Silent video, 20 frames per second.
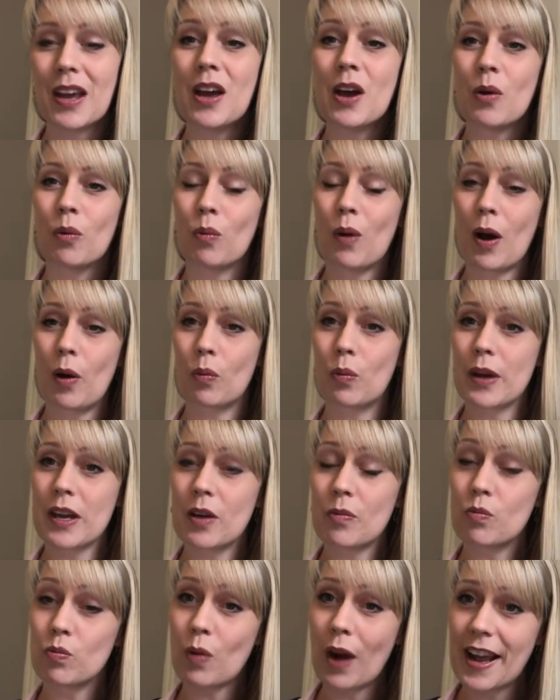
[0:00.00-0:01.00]
Well,
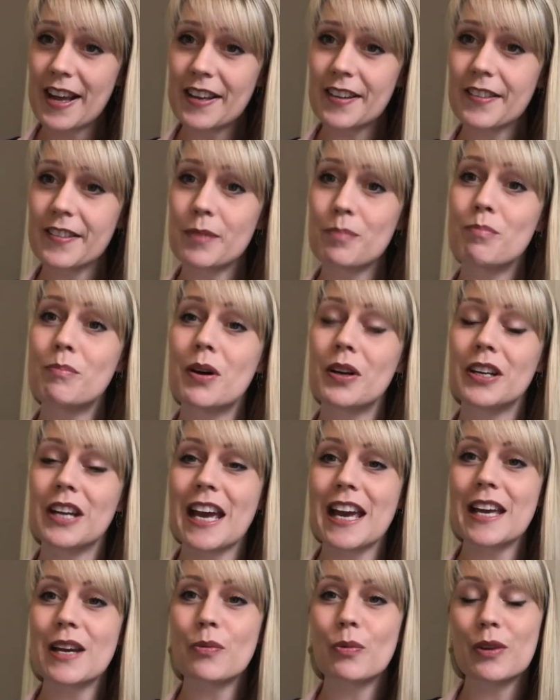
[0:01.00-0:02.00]
we raised
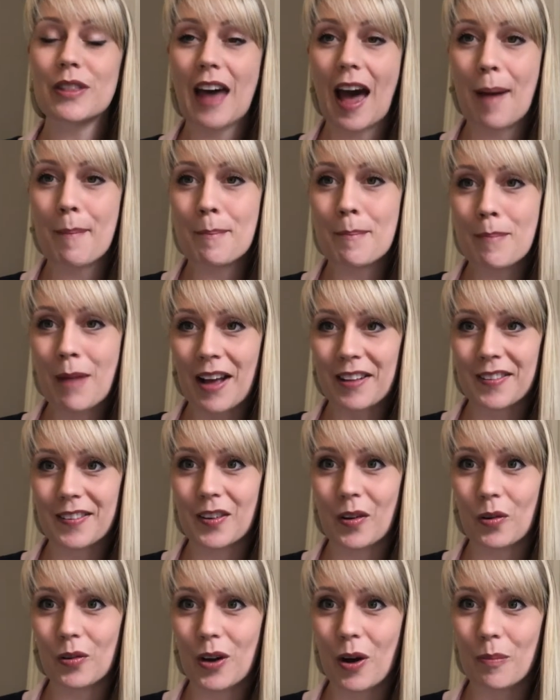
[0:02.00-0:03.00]
money with our
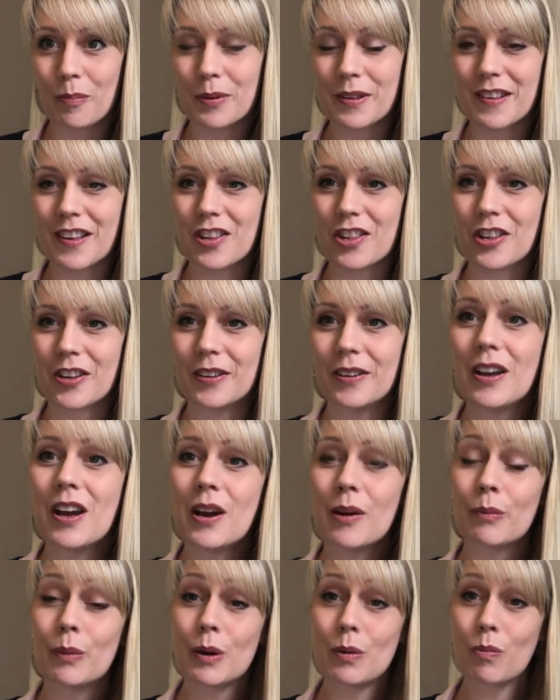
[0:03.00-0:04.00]
mascot competition.
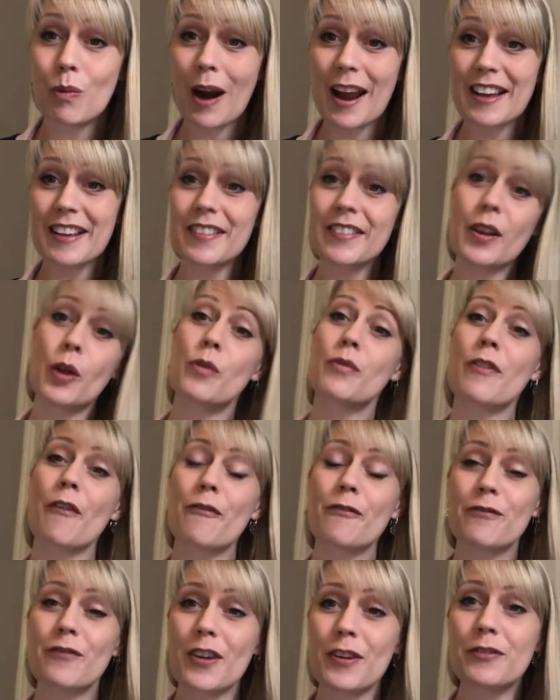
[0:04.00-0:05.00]
We raised over
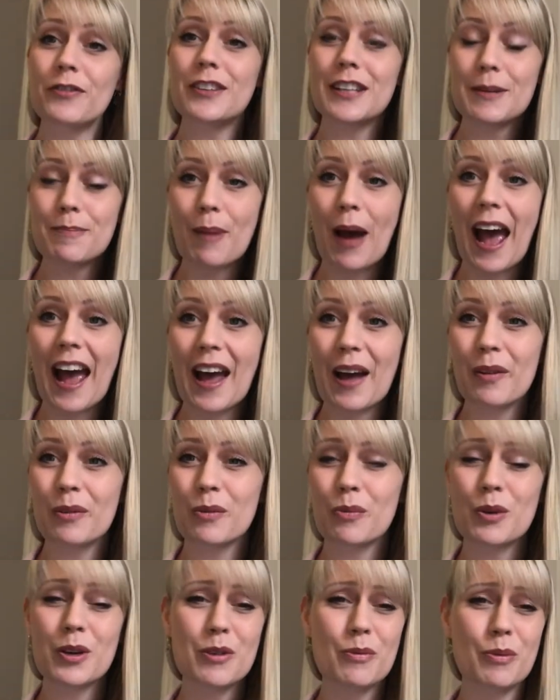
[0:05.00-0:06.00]
£50,
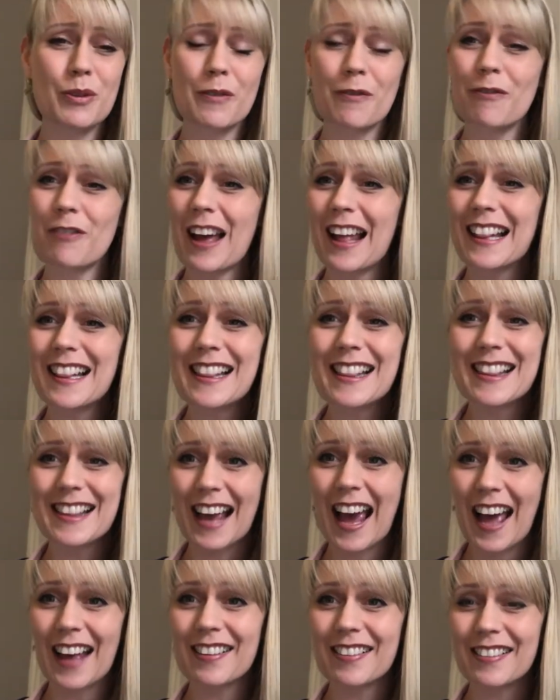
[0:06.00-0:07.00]
which was
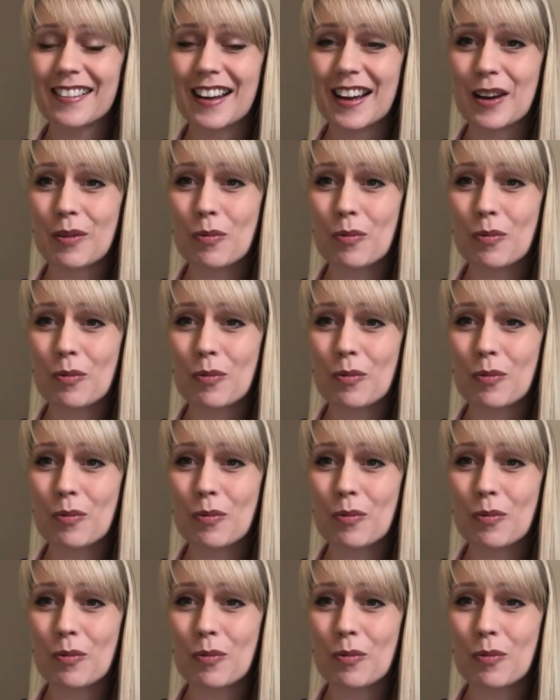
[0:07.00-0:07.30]
fantastic.